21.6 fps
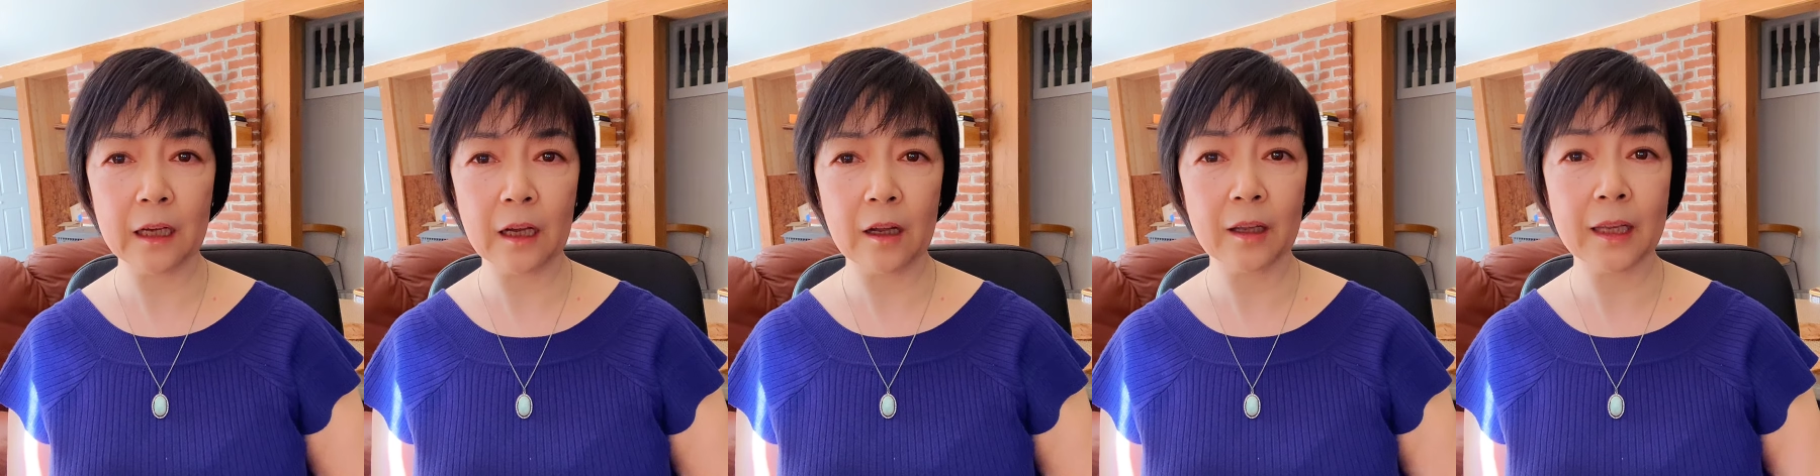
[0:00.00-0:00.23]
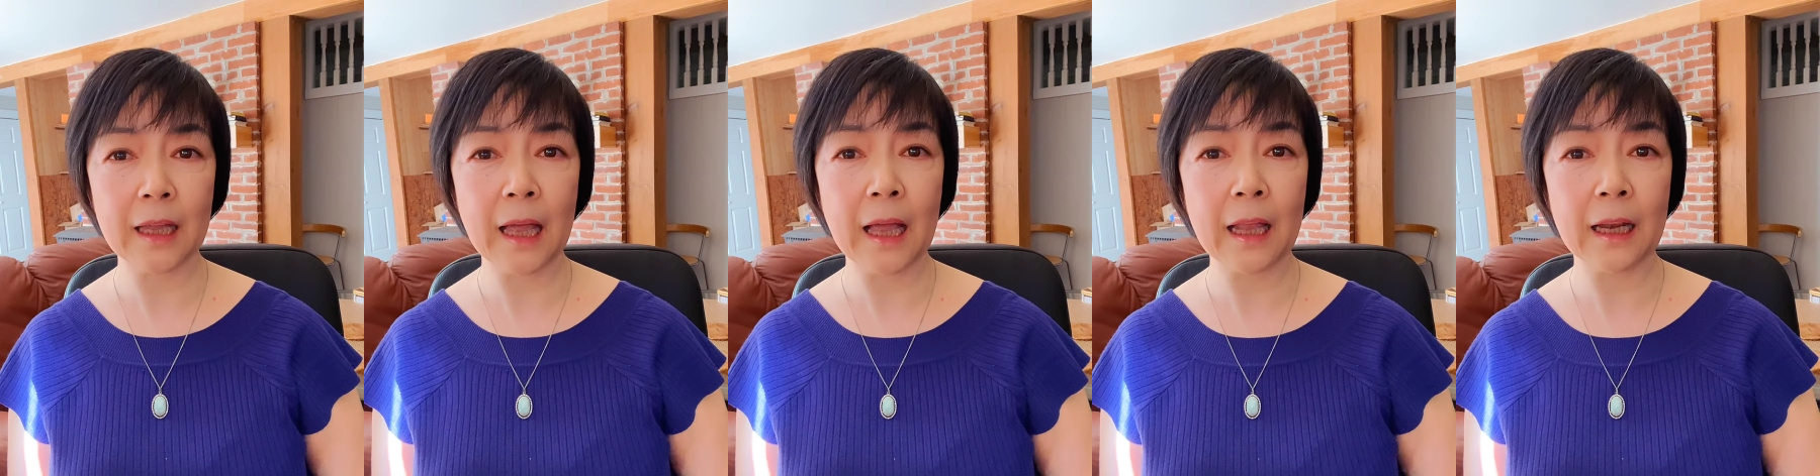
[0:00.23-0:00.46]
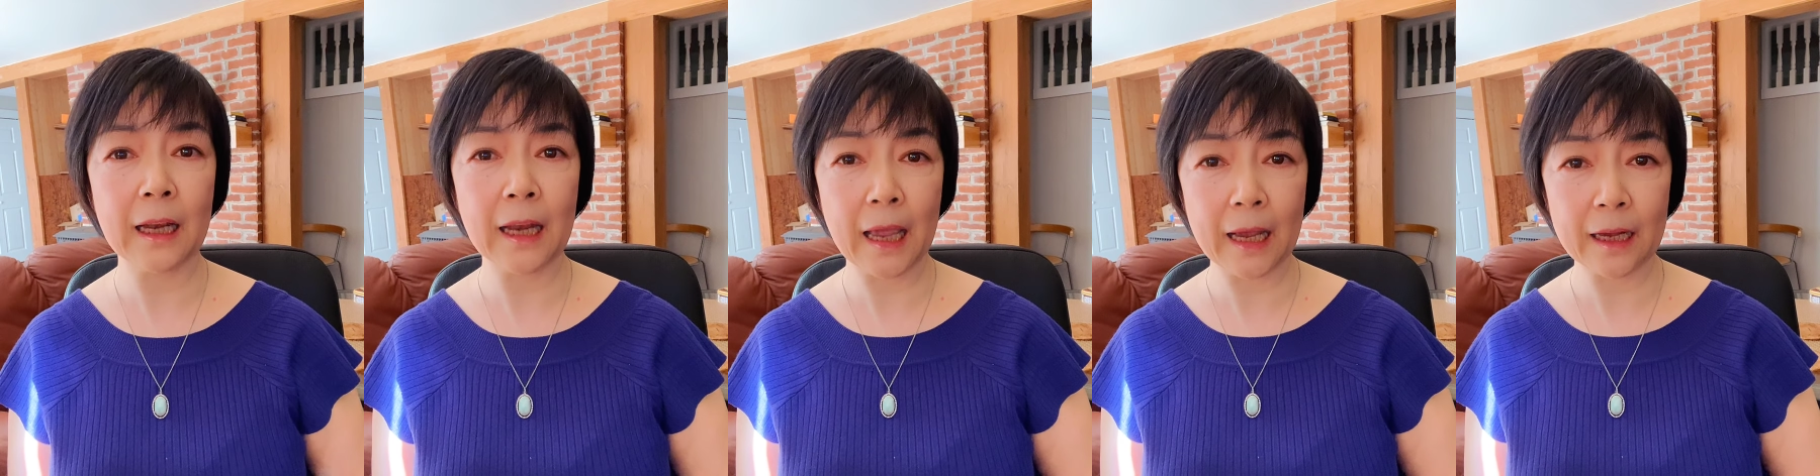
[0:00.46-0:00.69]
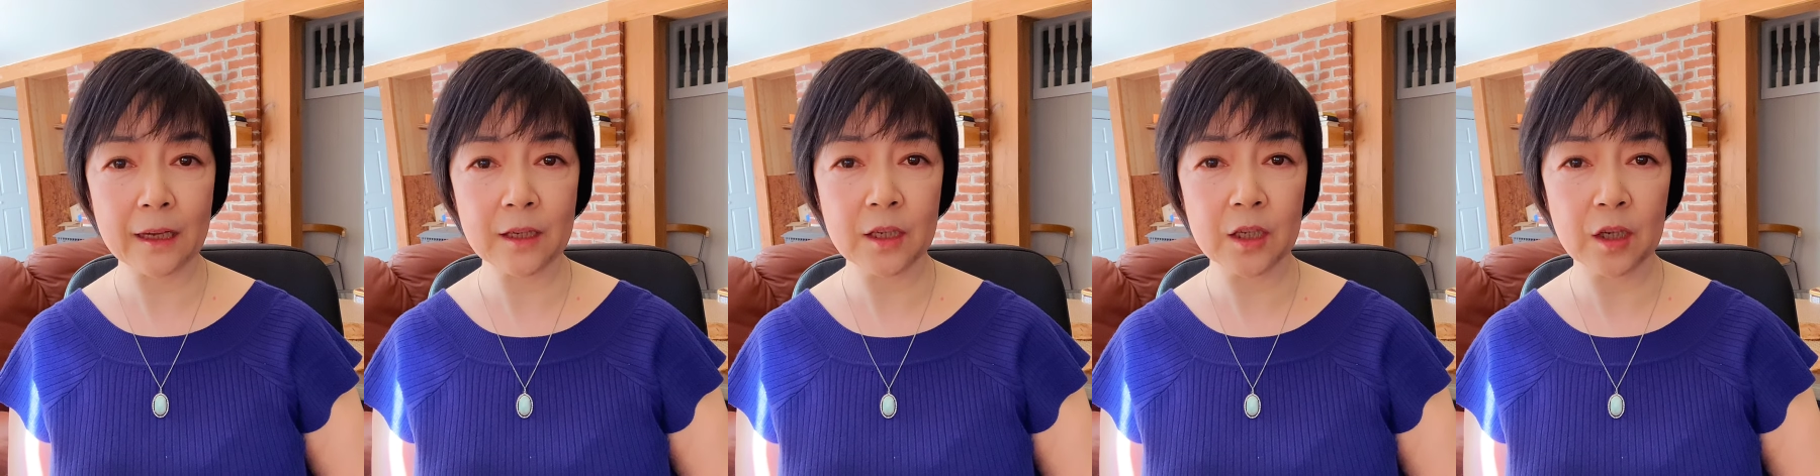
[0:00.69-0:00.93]
a
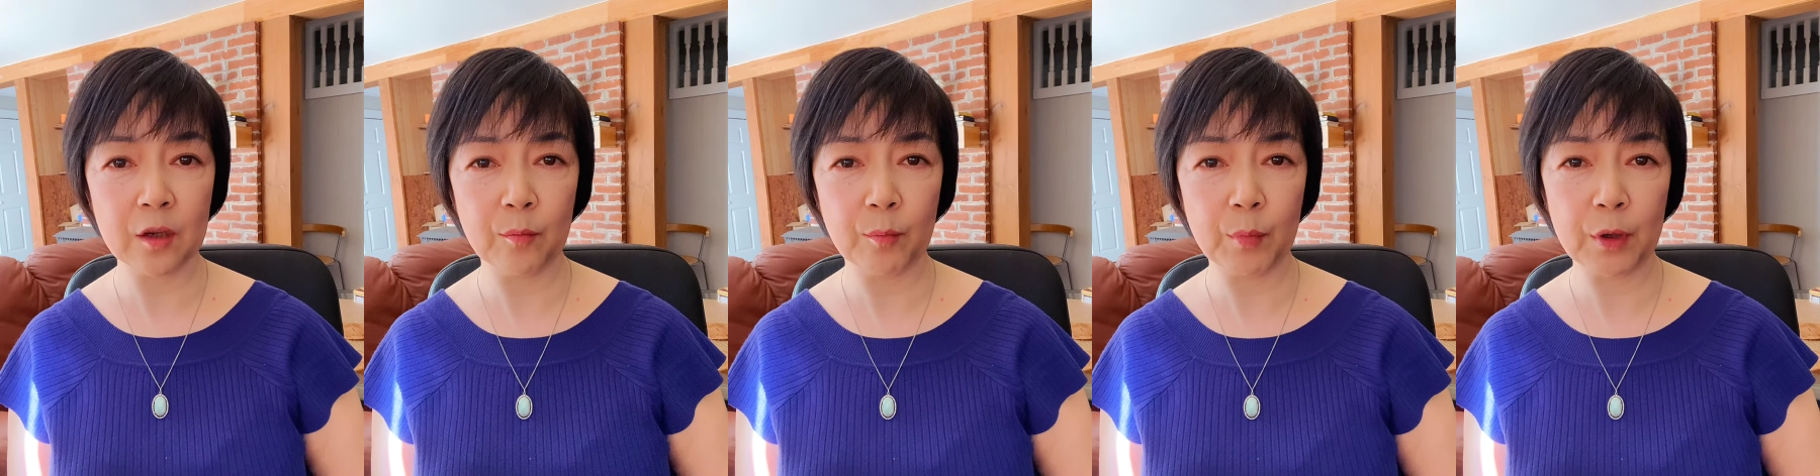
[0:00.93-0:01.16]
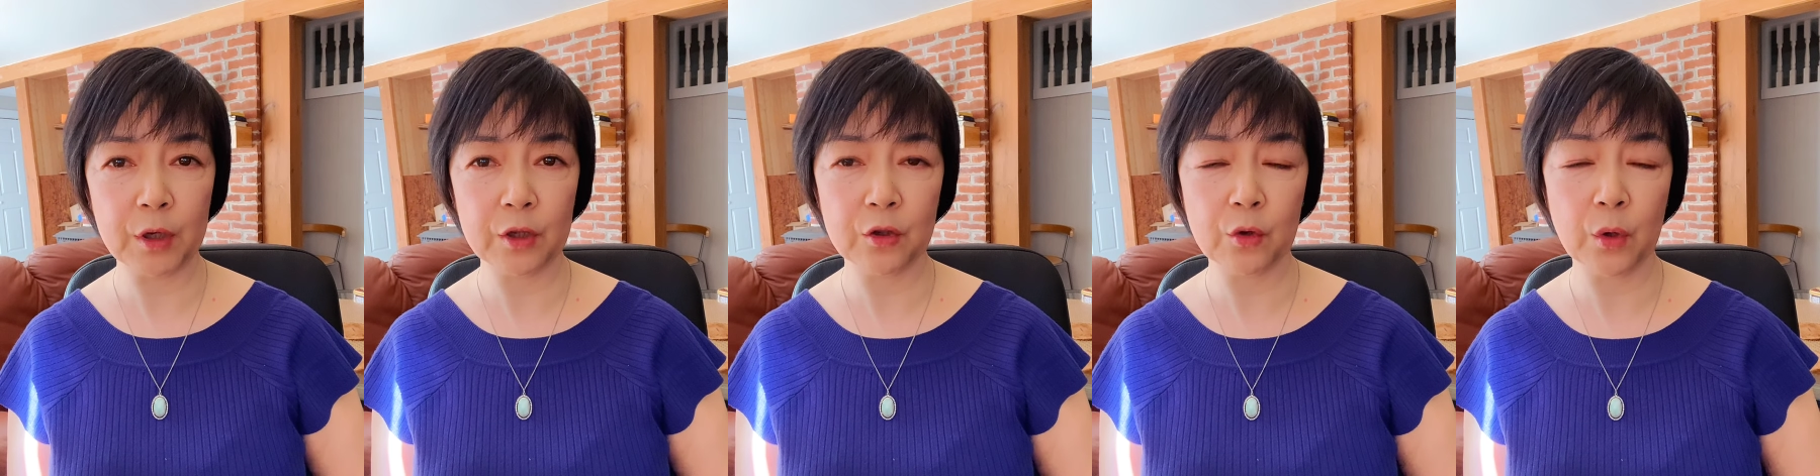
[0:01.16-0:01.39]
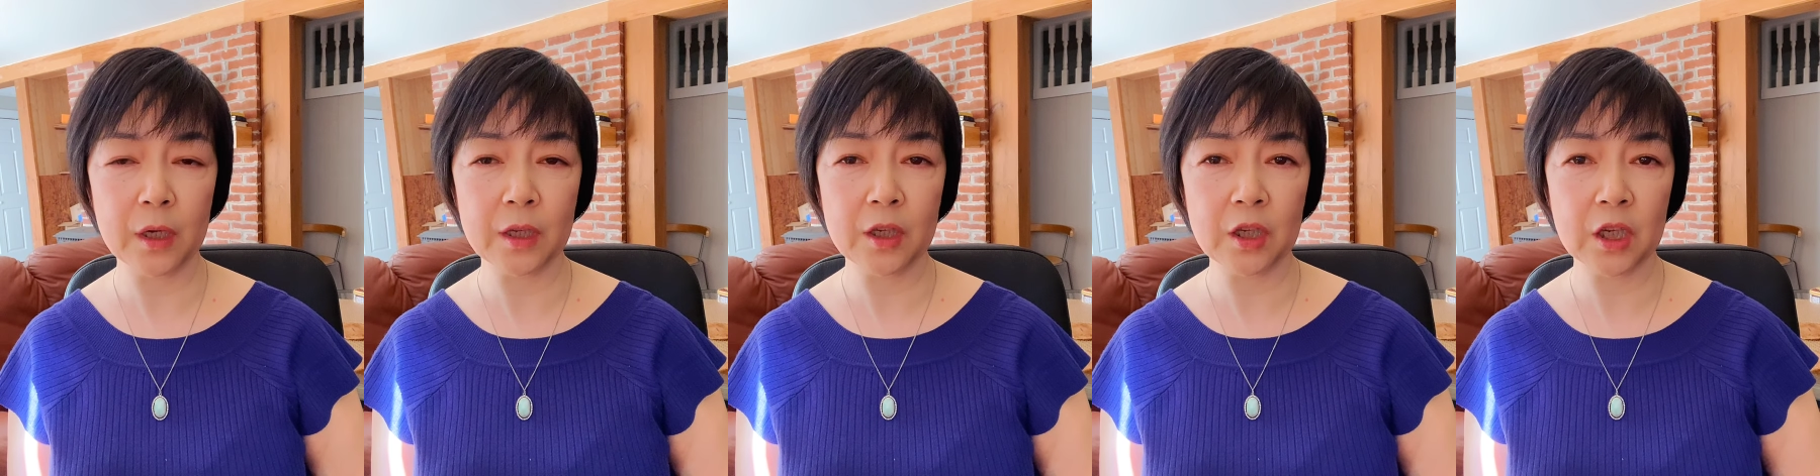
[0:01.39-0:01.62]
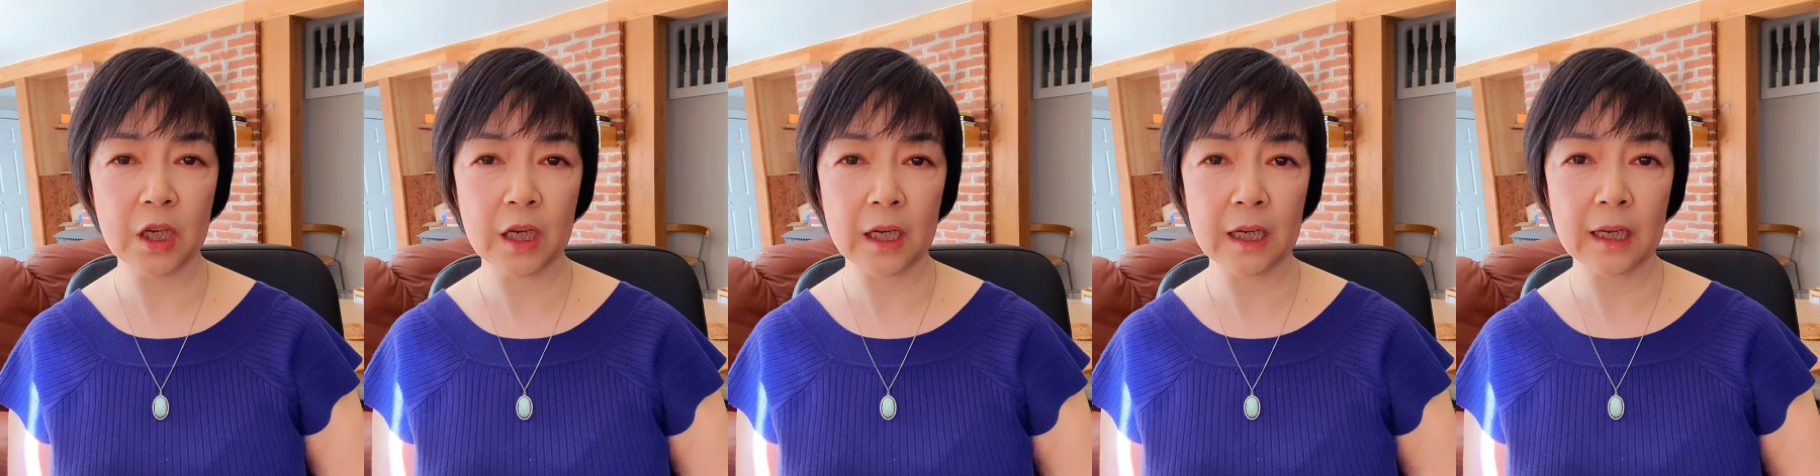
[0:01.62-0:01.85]
connection between
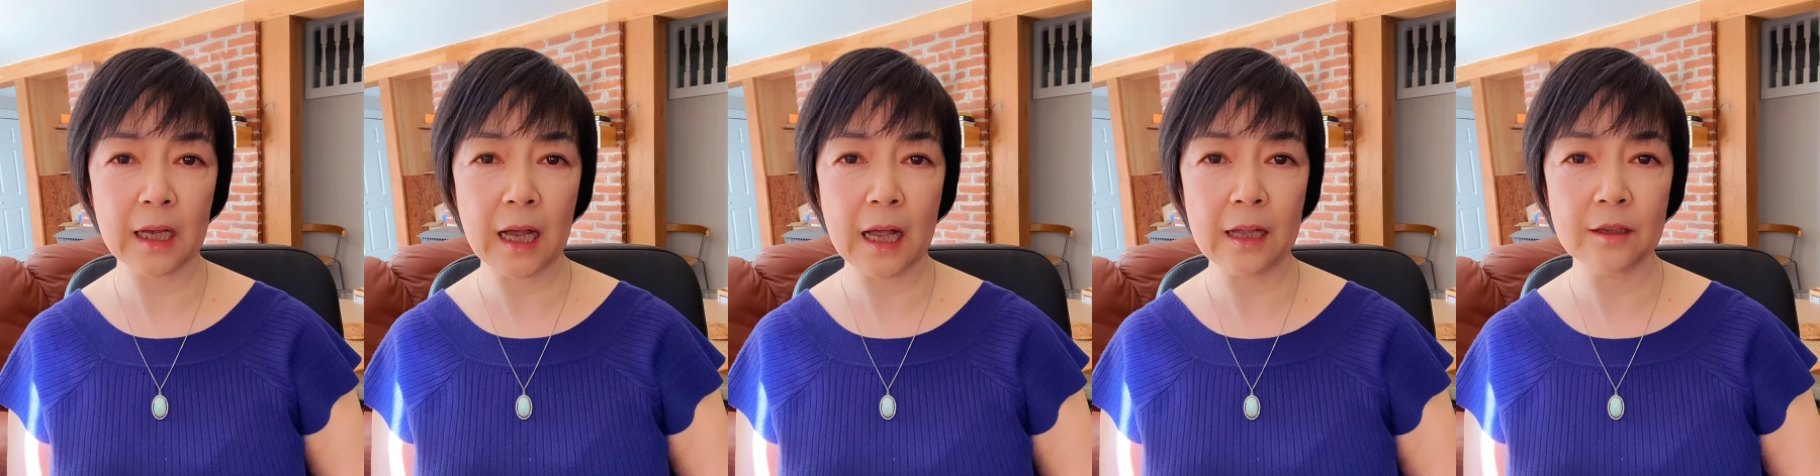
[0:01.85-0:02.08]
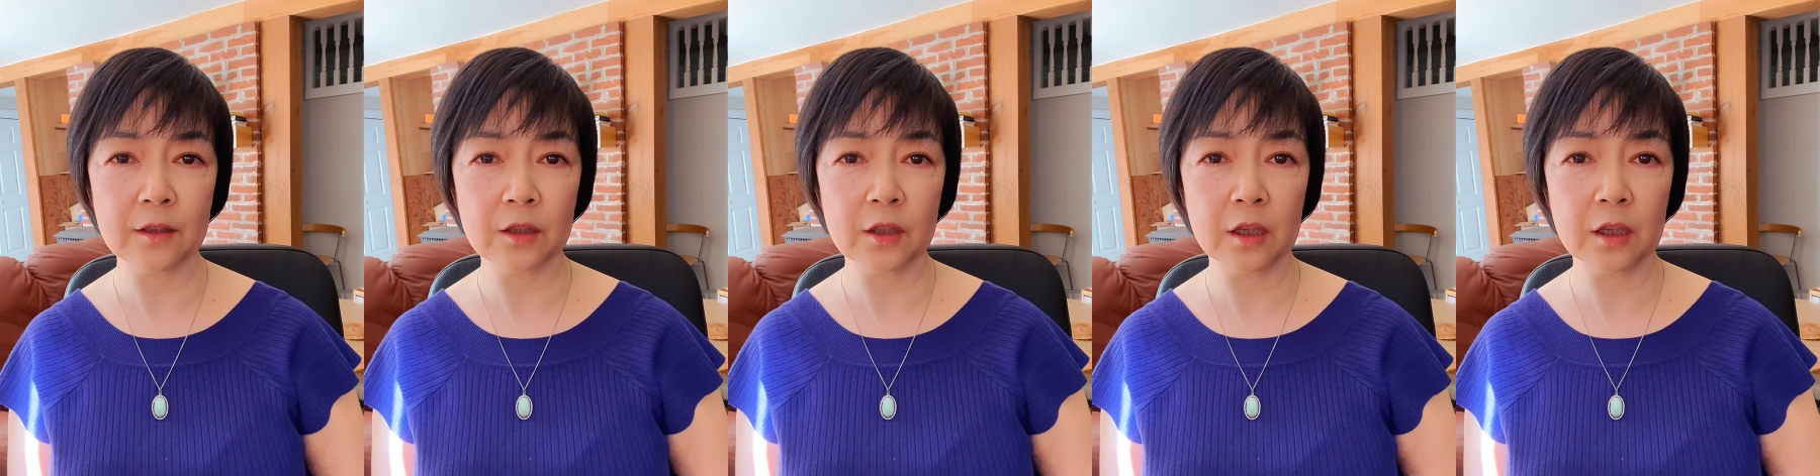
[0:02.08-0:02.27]
Qin Gang's